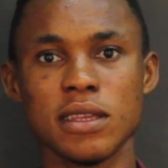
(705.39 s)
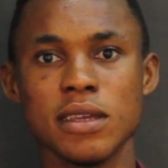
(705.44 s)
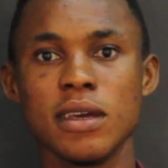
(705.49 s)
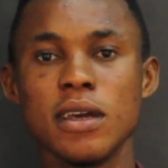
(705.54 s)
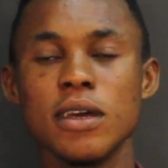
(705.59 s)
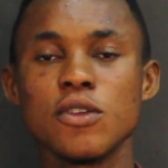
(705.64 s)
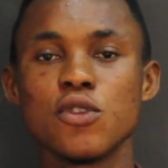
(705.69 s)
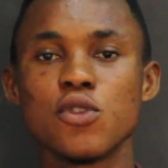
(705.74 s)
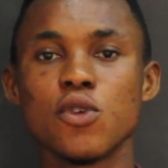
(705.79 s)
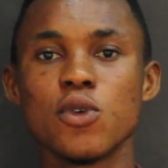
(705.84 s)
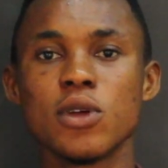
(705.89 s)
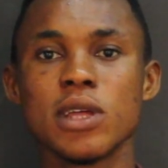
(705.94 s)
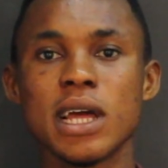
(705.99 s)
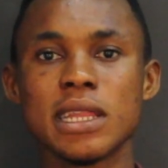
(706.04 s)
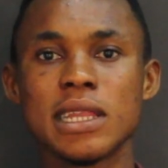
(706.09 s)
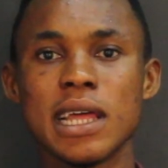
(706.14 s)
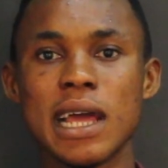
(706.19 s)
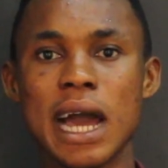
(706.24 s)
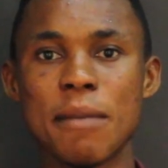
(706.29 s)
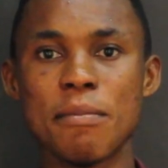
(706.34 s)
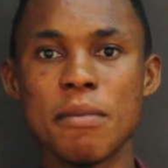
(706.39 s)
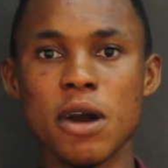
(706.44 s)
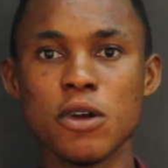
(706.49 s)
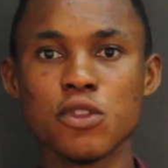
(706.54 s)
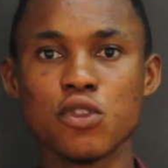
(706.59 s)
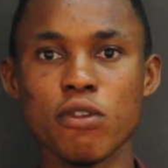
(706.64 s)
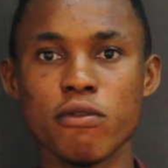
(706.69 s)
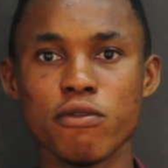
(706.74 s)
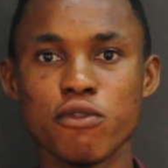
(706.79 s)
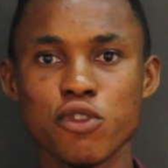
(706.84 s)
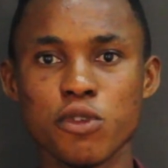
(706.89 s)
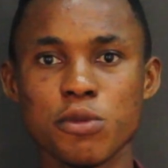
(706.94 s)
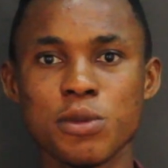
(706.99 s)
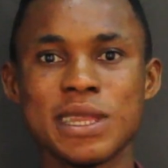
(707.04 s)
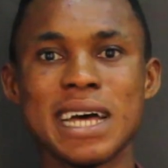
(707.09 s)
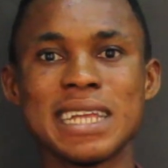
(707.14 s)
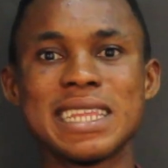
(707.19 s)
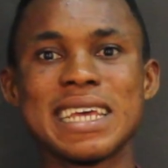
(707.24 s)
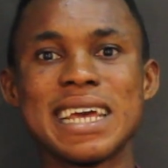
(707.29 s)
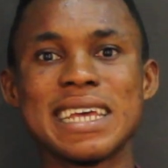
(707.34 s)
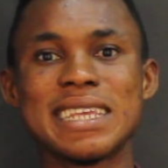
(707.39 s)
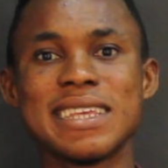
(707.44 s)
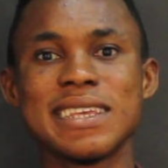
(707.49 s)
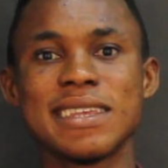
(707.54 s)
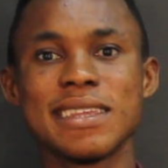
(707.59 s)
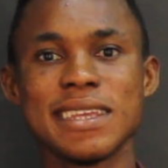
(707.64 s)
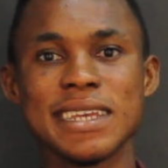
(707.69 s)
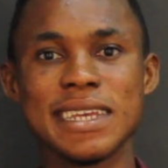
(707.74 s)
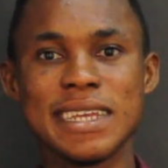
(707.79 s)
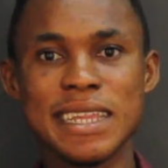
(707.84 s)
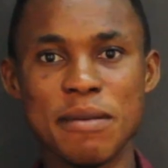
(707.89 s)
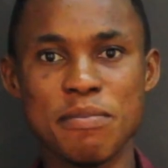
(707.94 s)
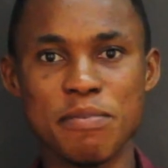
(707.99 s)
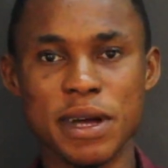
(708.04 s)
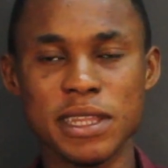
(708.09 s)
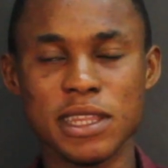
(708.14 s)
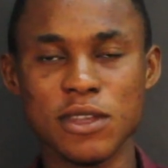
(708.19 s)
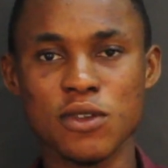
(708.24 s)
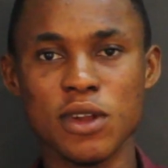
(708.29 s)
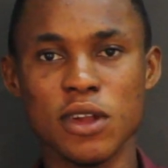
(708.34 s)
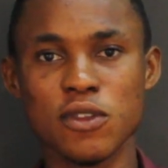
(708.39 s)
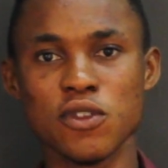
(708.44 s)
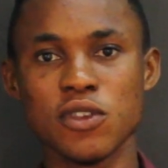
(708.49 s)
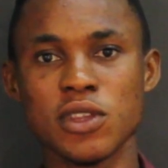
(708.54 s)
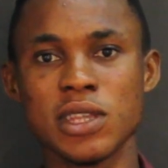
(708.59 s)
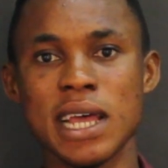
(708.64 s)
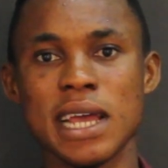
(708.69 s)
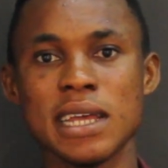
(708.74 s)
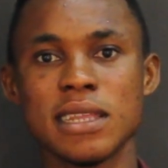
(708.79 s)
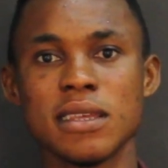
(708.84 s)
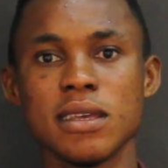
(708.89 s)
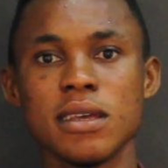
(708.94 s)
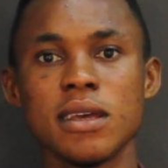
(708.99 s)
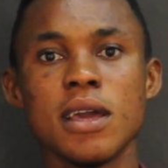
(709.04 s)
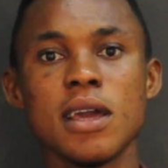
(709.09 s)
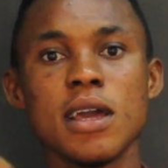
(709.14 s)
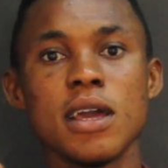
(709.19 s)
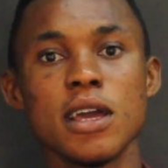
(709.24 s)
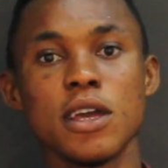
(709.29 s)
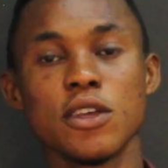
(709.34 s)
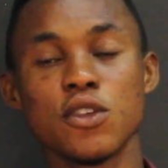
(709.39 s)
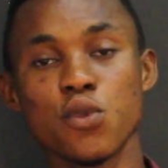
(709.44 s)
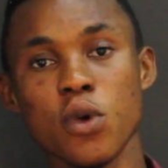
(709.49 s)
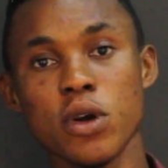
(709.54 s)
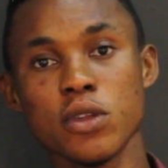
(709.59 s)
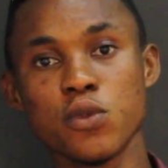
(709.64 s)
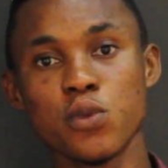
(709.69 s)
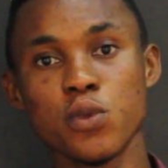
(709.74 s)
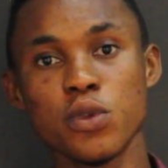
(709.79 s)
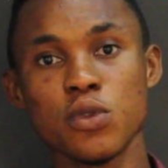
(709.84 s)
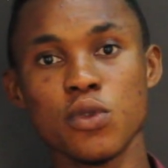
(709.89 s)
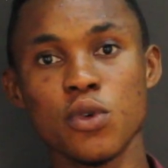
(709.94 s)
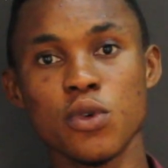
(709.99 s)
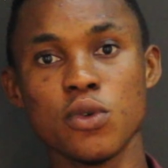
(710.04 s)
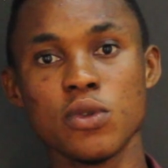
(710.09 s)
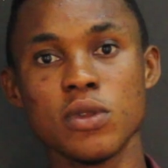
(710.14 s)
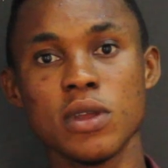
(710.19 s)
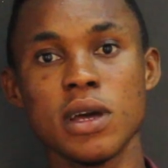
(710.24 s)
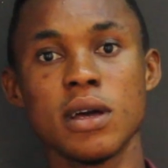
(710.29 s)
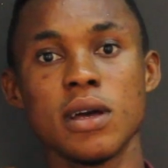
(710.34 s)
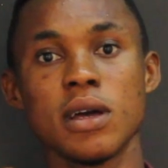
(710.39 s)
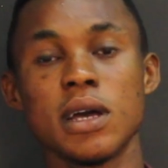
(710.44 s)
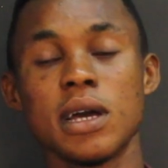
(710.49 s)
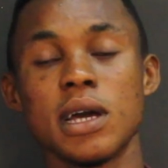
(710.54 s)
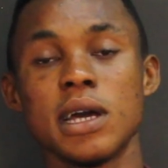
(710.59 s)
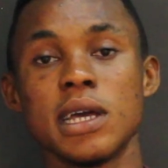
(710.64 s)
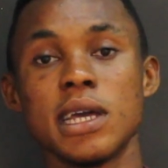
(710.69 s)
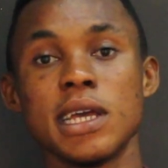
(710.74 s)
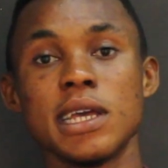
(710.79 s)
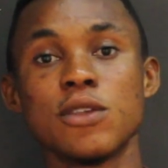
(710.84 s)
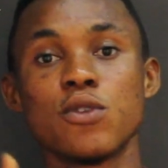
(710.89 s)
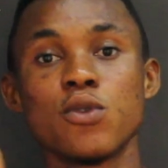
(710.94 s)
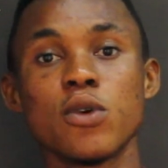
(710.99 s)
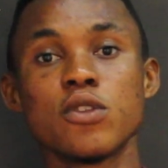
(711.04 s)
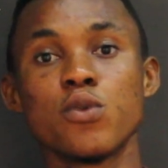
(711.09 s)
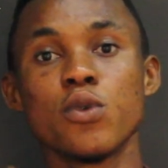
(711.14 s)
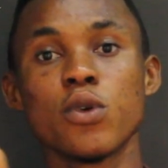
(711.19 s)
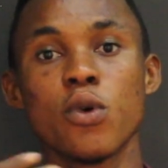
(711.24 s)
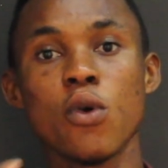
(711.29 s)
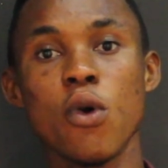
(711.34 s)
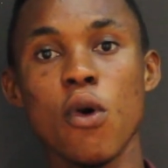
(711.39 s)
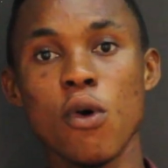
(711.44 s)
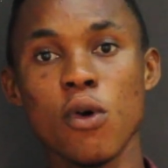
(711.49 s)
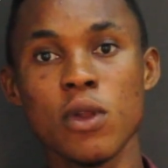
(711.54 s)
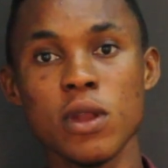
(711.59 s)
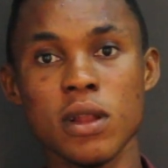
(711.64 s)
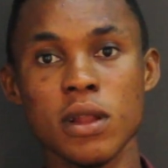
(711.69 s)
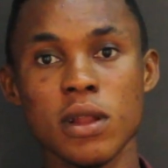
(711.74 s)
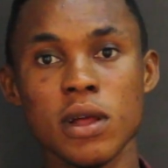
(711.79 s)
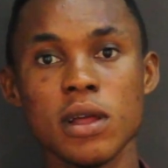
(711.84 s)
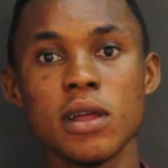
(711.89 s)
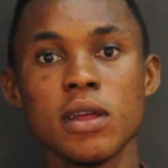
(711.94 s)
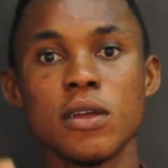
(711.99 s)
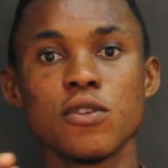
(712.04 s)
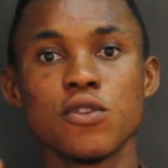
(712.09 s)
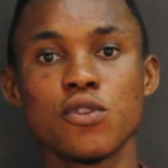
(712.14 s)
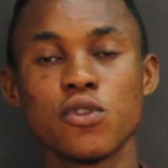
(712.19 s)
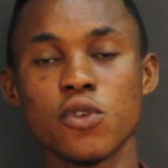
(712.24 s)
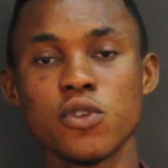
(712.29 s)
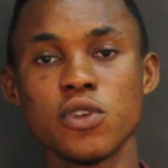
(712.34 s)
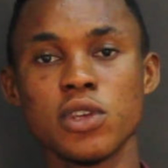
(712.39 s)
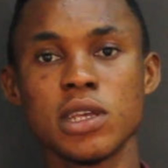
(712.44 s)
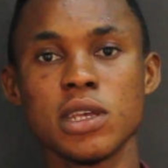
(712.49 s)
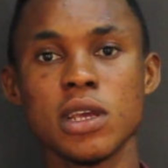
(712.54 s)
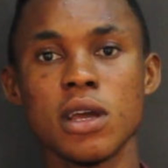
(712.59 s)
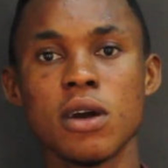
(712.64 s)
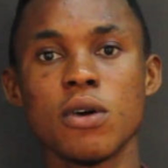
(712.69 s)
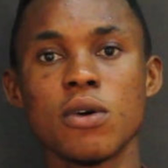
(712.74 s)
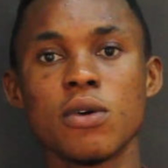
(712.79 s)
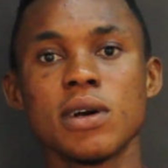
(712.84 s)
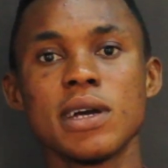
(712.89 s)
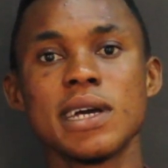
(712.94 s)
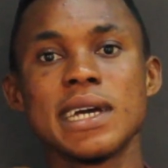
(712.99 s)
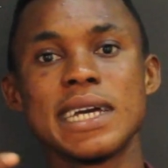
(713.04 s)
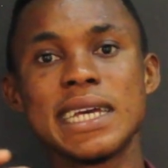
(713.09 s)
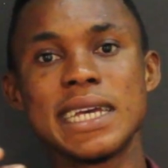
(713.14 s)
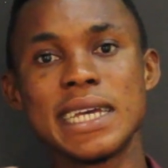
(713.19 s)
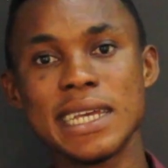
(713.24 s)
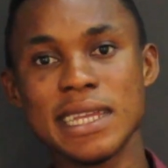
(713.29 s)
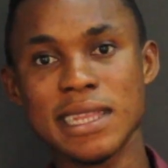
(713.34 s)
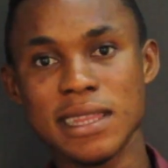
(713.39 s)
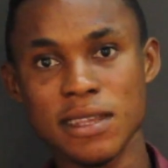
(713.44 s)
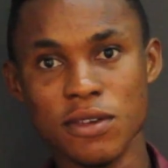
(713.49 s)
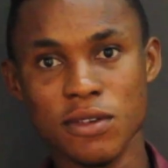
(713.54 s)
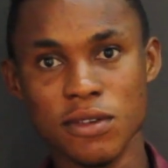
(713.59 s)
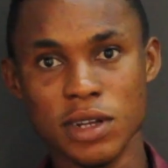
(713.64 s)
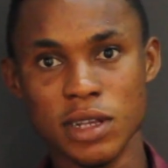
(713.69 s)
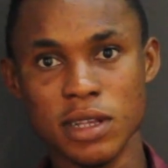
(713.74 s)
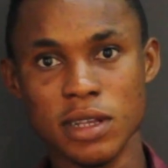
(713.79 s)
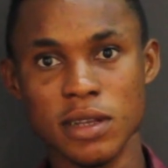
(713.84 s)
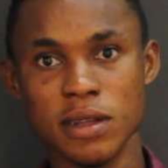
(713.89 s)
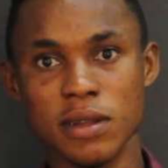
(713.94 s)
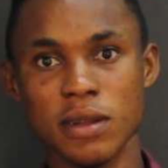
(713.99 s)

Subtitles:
So the amount of groups that exist in a particular society is what we know, is what we call social integration.